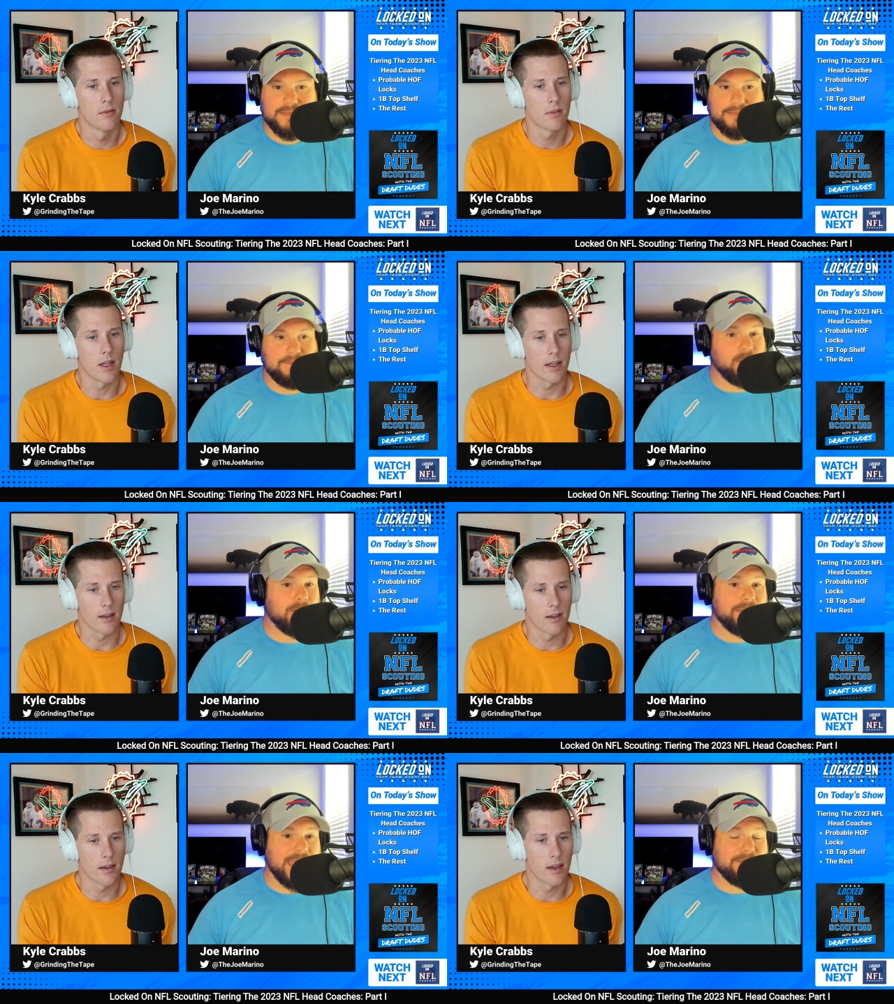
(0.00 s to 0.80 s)
Speaker 1: But like, will
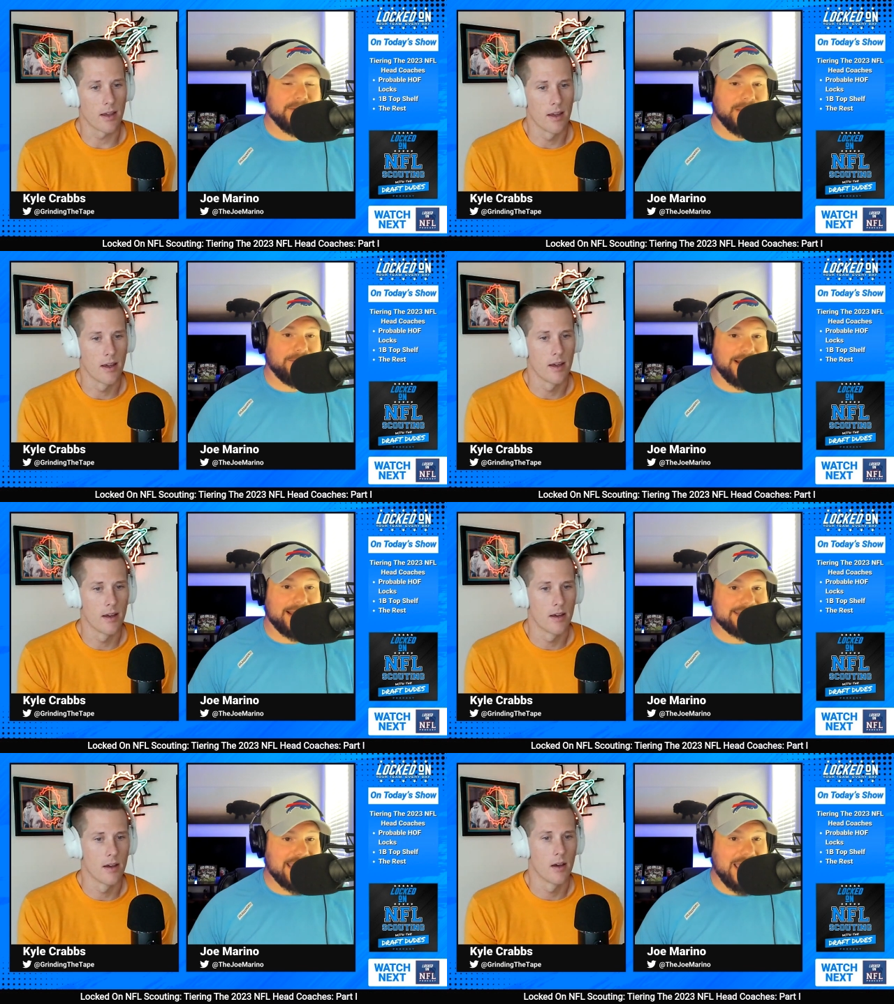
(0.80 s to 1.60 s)
he ever get run out
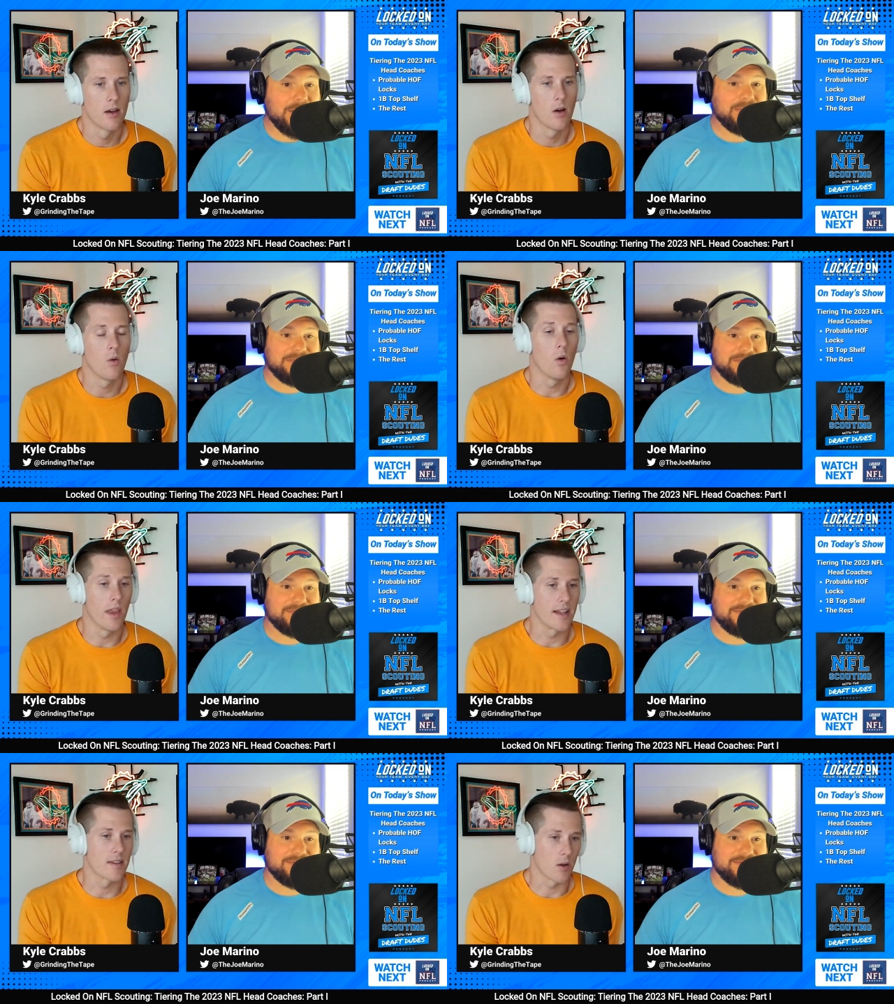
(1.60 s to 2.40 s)
of town? Well,
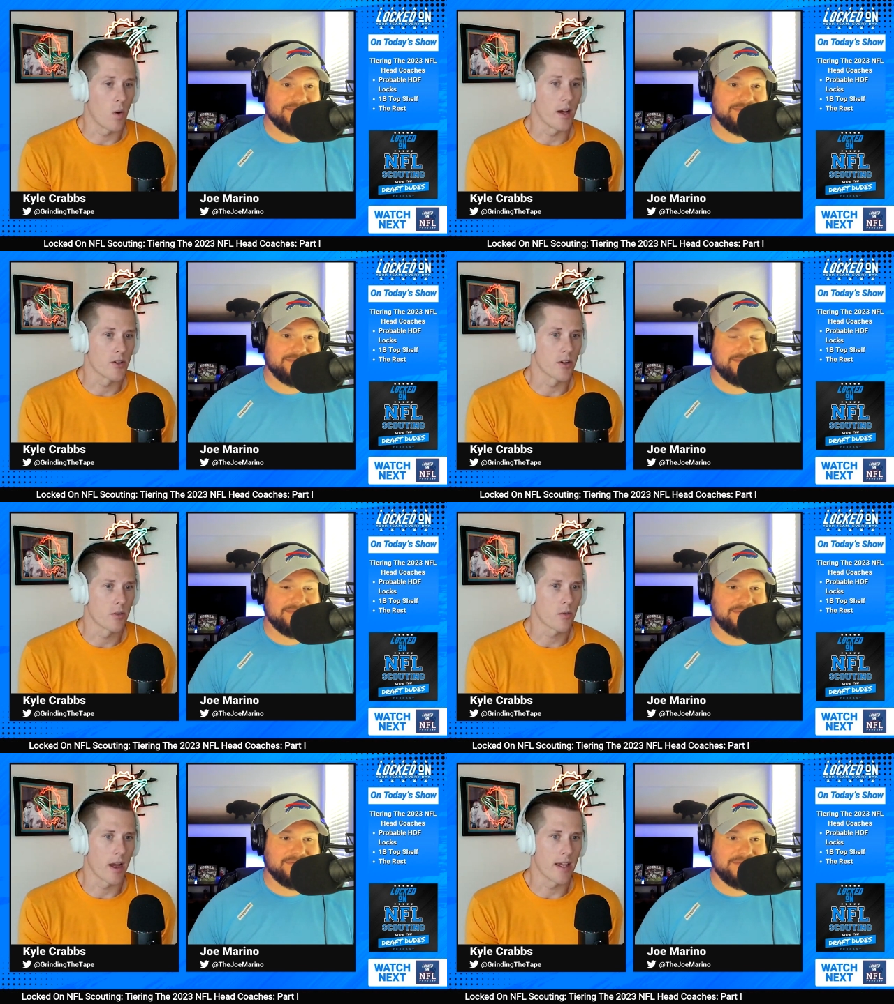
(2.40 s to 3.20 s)
that's the question,
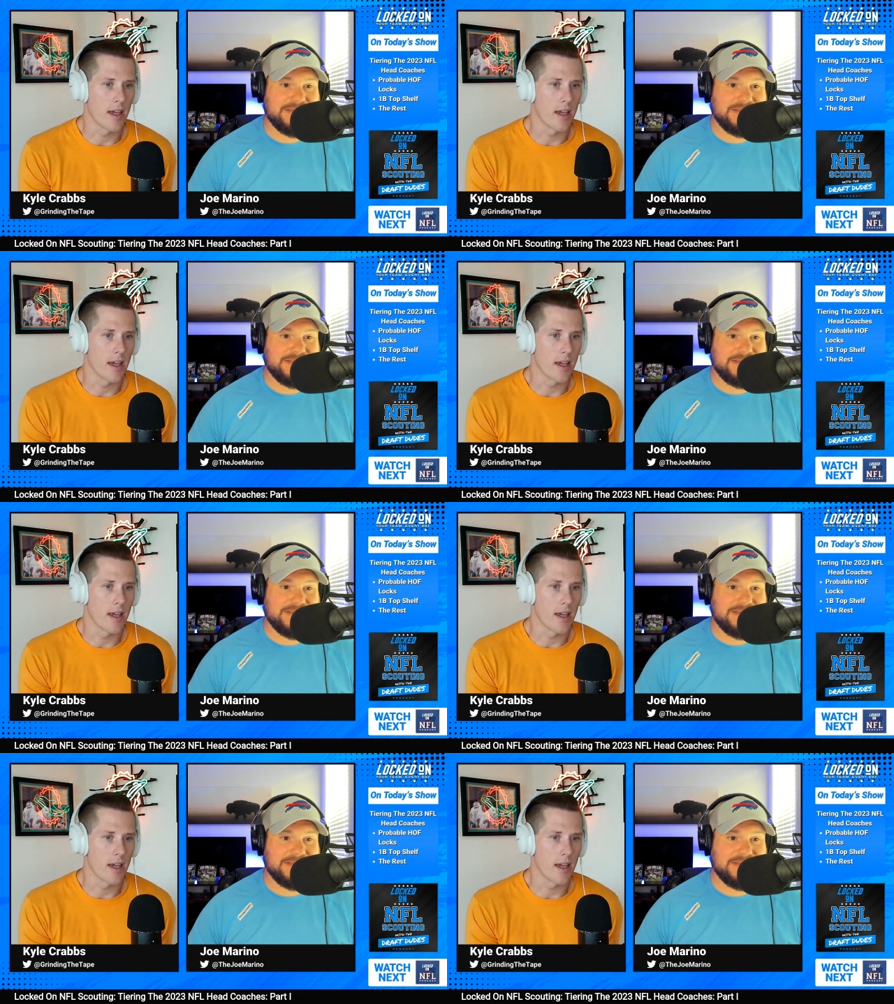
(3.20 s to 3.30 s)
right?